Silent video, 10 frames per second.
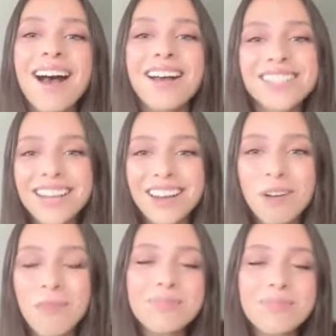Uh, check out
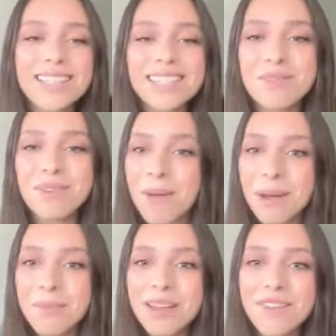our website, see what
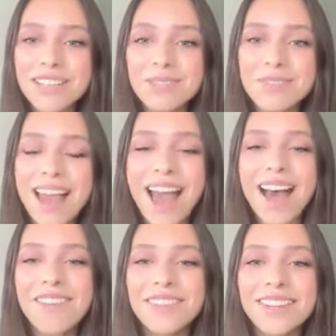upcoming events we
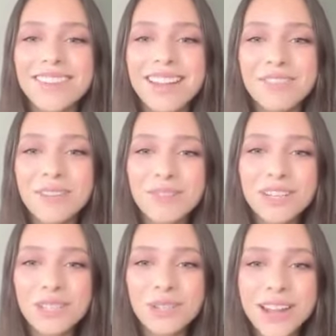have, and, and feel free
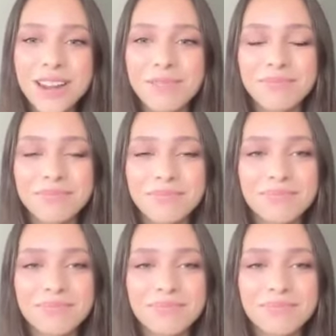to join.